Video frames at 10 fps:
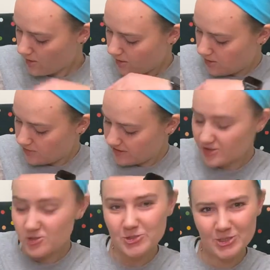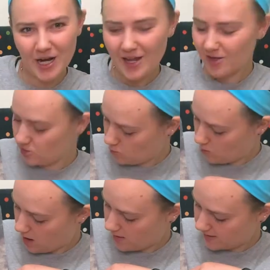Oh, there's triangle
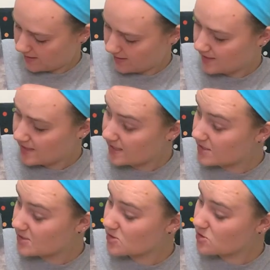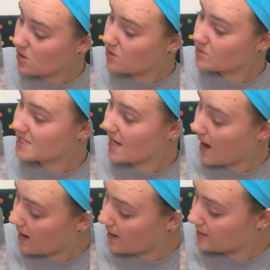walking. He's so
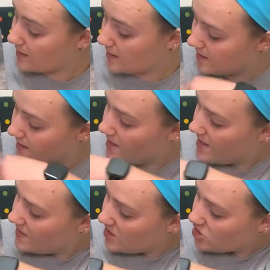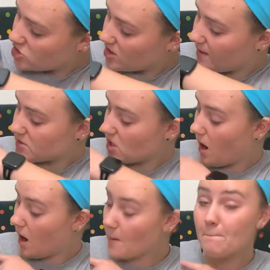tiny. These shapes
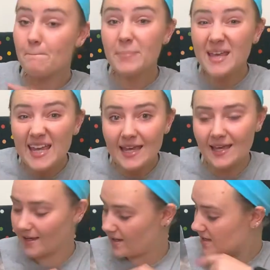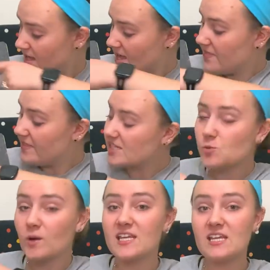are big. This
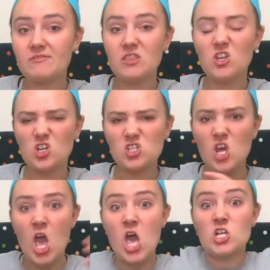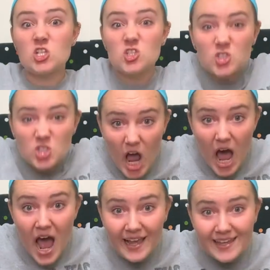one even looks
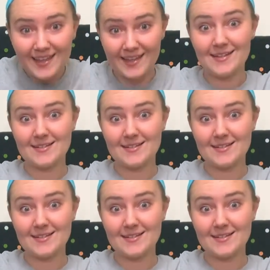giant.